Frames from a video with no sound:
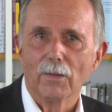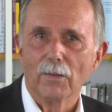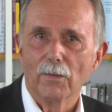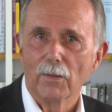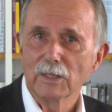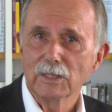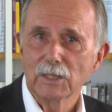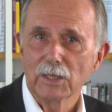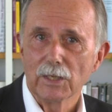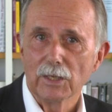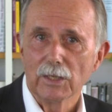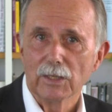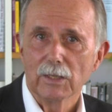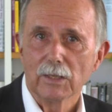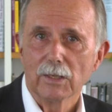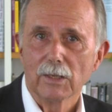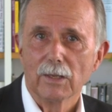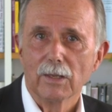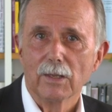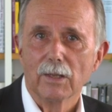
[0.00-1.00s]
This year,
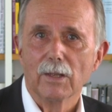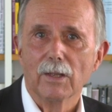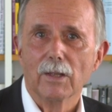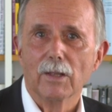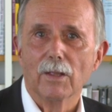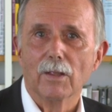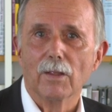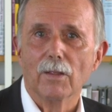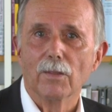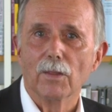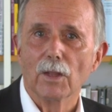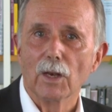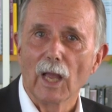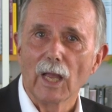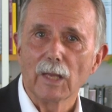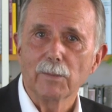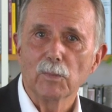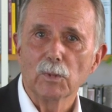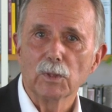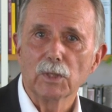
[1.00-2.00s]
the
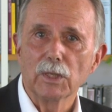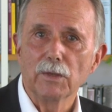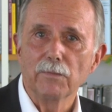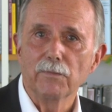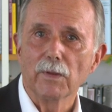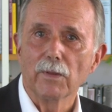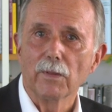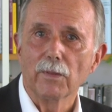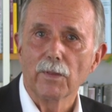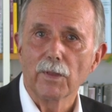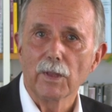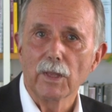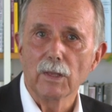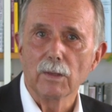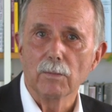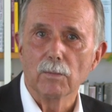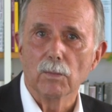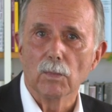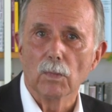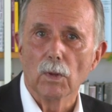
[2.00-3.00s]
leitmotif and
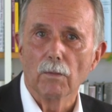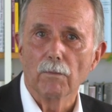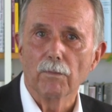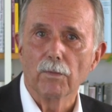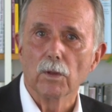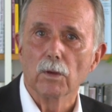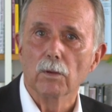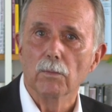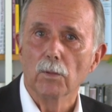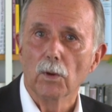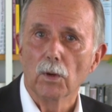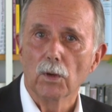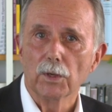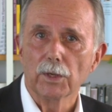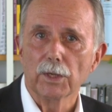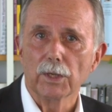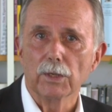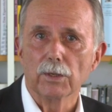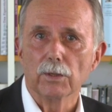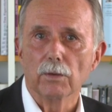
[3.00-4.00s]
theme of the
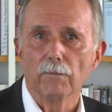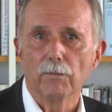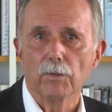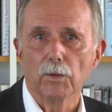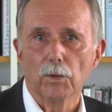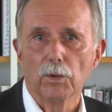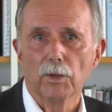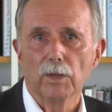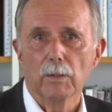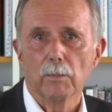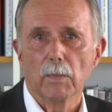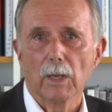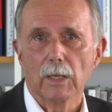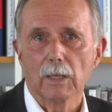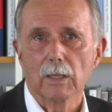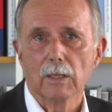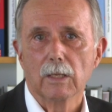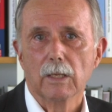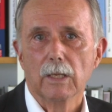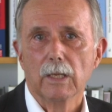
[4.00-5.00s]
awarding of the Goethe
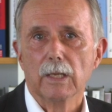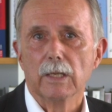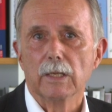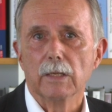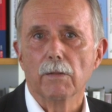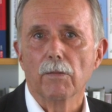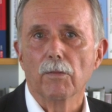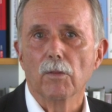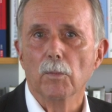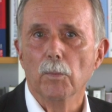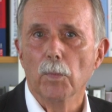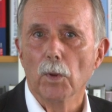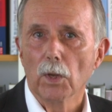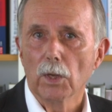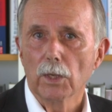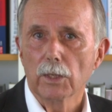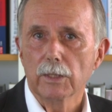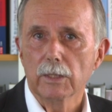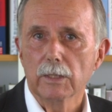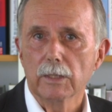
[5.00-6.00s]
Medal is the
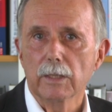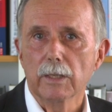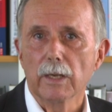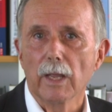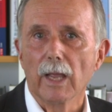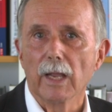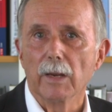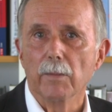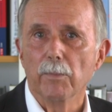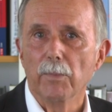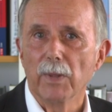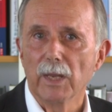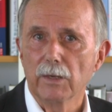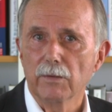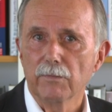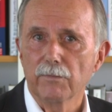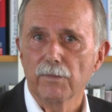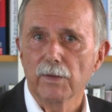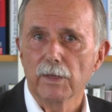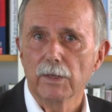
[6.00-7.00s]
burden and
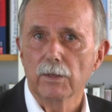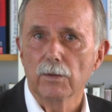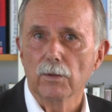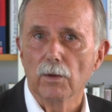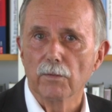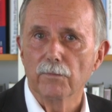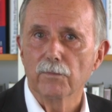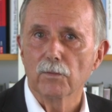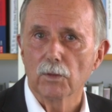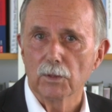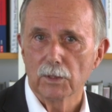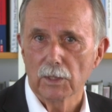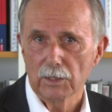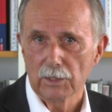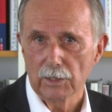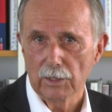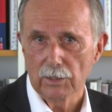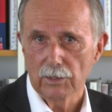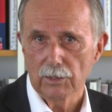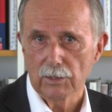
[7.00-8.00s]
benefit of
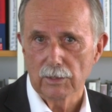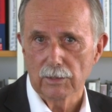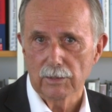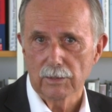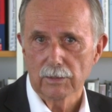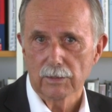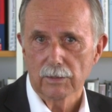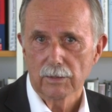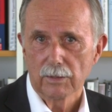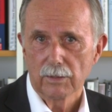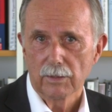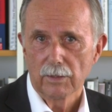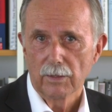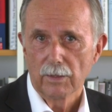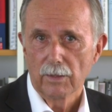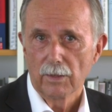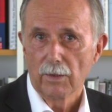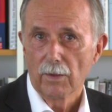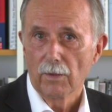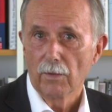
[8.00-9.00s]
contradictions.
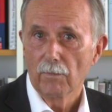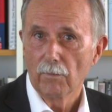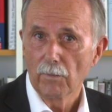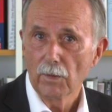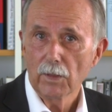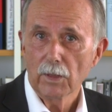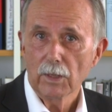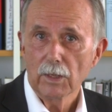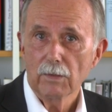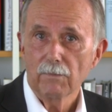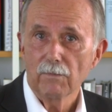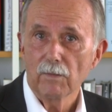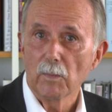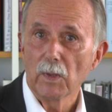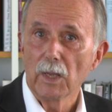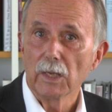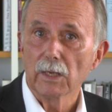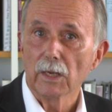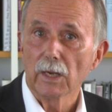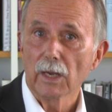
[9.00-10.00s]
With it, we
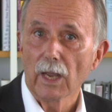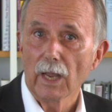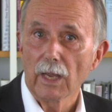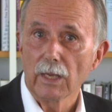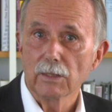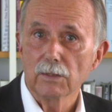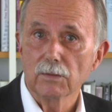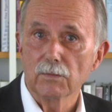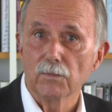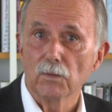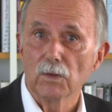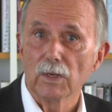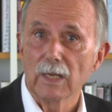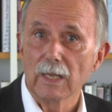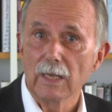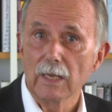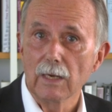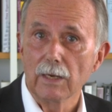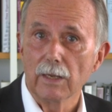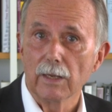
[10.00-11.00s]
make a case for
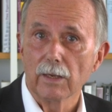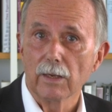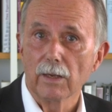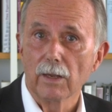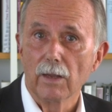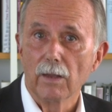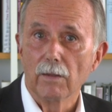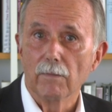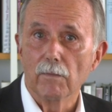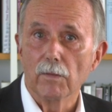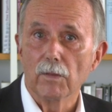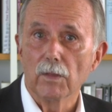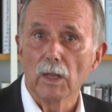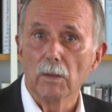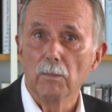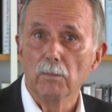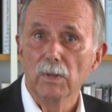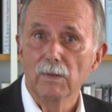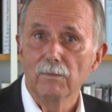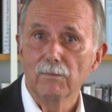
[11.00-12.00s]
dealing with
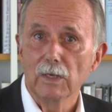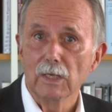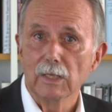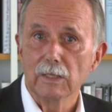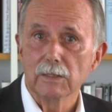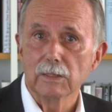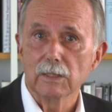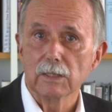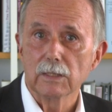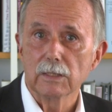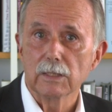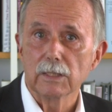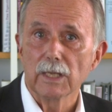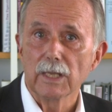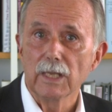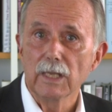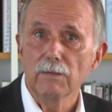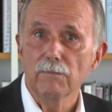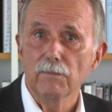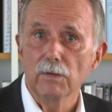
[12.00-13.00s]
ambivalences
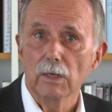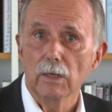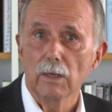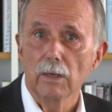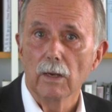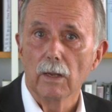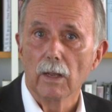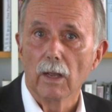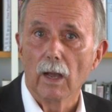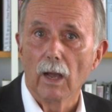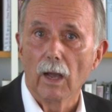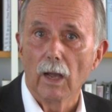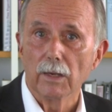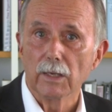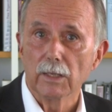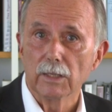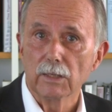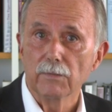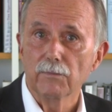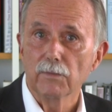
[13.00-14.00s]
even
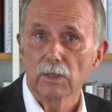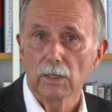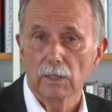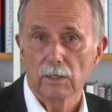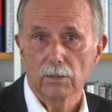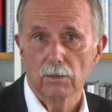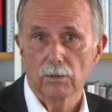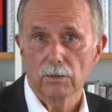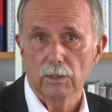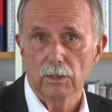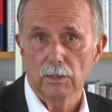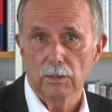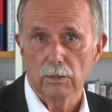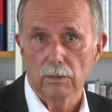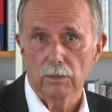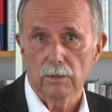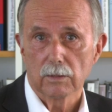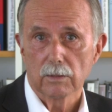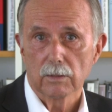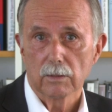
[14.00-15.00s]
under difficult
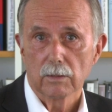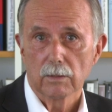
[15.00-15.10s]
conditions.